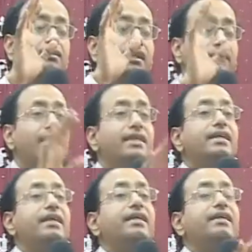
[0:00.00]

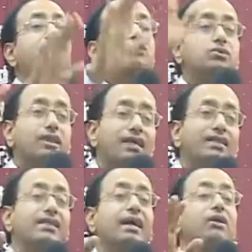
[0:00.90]
17 to
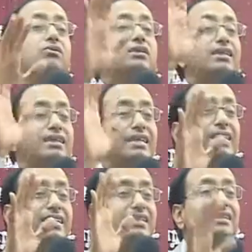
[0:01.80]
30, around
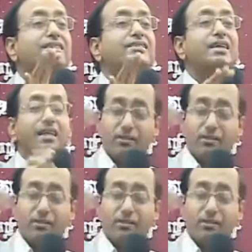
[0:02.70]
13 years,